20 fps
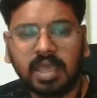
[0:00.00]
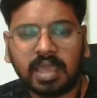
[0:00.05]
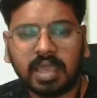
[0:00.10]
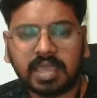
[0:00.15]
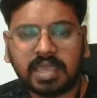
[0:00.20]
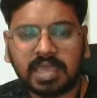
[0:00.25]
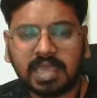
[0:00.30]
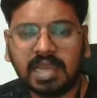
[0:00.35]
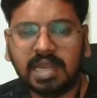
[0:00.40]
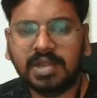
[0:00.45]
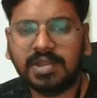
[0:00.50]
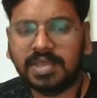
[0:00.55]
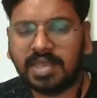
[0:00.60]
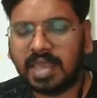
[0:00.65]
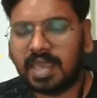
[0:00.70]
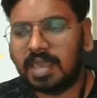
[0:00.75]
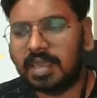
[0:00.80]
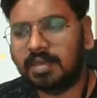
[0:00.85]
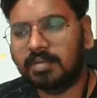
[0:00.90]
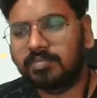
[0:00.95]
yield
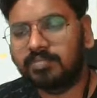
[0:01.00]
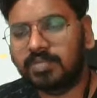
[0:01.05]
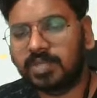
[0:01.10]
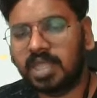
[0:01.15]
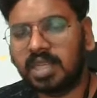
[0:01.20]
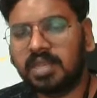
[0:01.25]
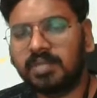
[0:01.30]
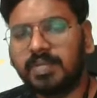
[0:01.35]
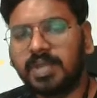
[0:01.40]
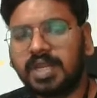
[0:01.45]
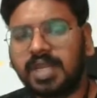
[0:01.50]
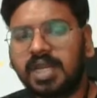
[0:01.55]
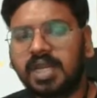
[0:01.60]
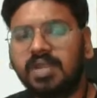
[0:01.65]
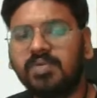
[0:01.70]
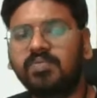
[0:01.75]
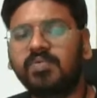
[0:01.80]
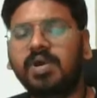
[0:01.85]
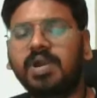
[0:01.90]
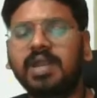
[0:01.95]
a. Then
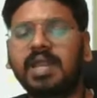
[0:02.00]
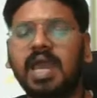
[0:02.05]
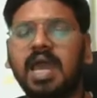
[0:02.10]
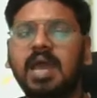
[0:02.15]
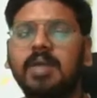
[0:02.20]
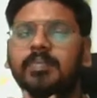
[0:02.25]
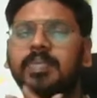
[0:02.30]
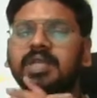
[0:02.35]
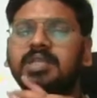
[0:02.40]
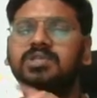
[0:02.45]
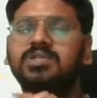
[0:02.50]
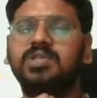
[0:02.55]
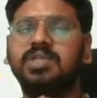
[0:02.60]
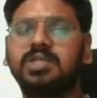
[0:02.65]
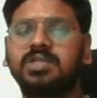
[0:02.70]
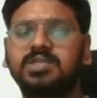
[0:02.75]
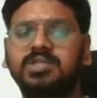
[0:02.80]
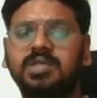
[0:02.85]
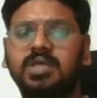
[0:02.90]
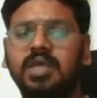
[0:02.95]
immediately what happens
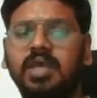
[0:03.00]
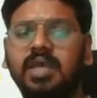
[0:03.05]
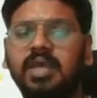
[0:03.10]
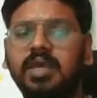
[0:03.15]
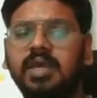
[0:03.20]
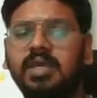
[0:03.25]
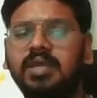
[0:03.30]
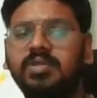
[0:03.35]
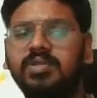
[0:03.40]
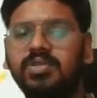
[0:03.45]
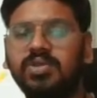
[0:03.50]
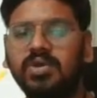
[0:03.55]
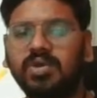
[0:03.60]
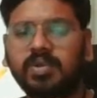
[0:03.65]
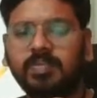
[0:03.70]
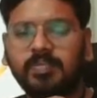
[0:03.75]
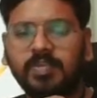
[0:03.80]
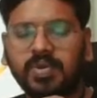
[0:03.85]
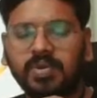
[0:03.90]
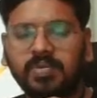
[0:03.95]
is
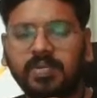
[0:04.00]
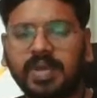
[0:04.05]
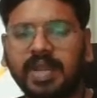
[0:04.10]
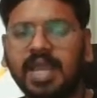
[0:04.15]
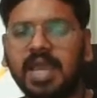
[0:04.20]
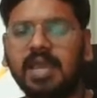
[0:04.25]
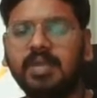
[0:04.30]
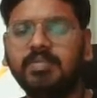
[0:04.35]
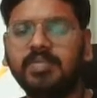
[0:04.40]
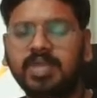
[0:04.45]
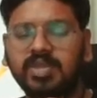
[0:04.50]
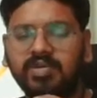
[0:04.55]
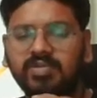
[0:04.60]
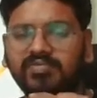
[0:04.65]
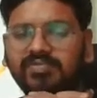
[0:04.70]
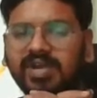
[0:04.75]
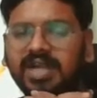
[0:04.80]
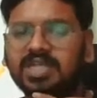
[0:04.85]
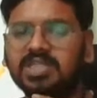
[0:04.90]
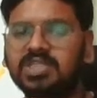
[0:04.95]
your program, your
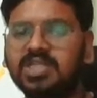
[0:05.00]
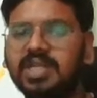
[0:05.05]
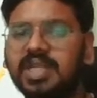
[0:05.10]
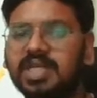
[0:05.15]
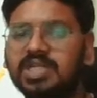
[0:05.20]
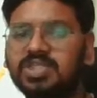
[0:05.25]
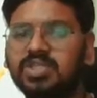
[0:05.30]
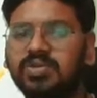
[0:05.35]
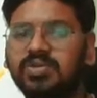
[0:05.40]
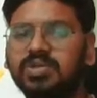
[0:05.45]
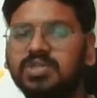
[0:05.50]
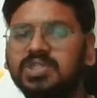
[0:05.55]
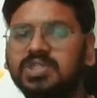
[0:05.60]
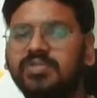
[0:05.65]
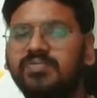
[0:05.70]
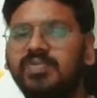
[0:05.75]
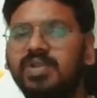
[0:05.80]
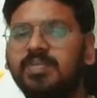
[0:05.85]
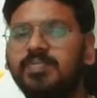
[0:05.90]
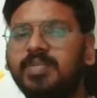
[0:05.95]
function
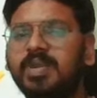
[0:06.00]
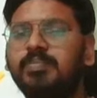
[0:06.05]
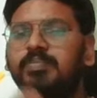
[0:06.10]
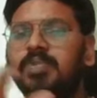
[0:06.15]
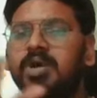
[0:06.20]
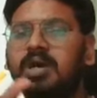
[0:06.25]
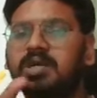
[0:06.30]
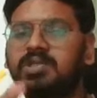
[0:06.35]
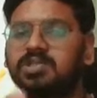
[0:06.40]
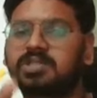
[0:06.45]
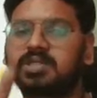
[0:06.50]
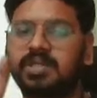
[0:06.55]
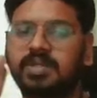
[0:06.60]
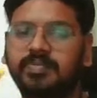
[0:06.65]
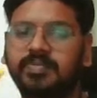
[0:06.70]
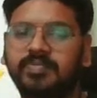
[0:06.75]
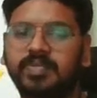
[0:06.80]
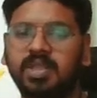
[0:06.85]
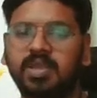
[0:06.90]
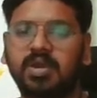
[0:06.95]
execution will be paused.
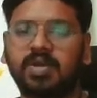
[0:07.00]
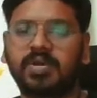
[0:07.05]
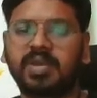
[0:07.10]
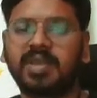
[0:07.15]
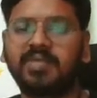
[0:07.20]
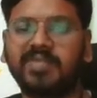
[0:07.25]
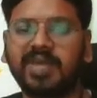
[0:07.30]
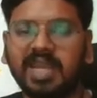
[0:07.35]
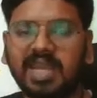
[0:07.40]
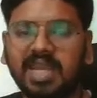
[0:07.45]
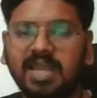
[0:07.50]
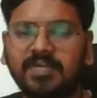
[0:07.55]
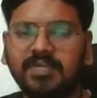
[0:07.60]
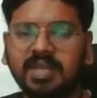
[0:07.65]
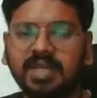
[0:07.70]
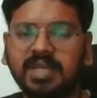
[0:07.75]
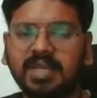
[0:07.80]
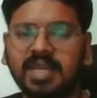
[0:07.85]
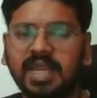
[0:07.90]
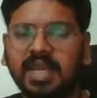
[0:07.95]
Okay,
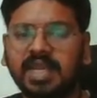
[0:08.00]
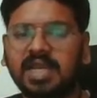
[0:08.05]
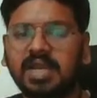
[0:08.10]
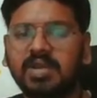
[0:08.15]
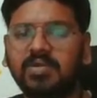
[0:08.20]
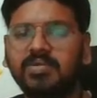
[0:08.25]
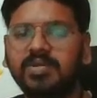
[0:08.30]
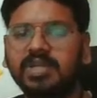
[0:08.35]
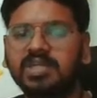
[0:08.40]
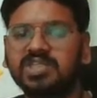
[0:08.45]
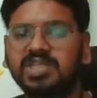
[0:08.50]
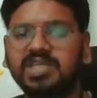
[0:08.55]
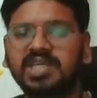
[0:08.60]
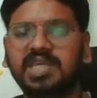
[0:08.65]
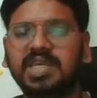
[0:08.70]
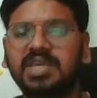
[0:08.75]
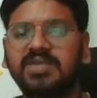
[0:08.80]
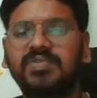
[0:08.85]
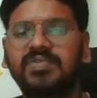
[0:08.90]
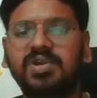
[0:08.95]
whenever it encounters a
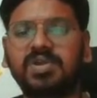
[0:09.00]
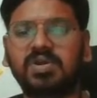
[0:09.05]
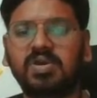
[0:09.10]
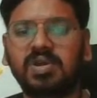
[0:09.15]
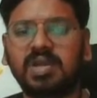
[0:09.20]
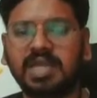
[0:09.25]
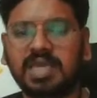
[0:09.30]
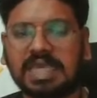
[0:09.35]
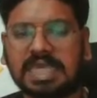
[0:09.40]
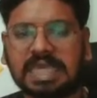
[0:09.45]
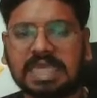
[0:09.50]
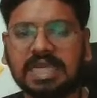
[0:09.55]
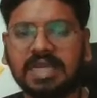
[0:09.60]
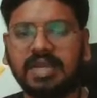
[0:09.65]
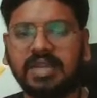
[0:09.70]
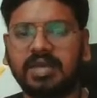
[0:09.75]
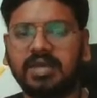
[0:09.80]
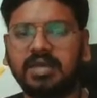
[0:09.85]
keyword called yield,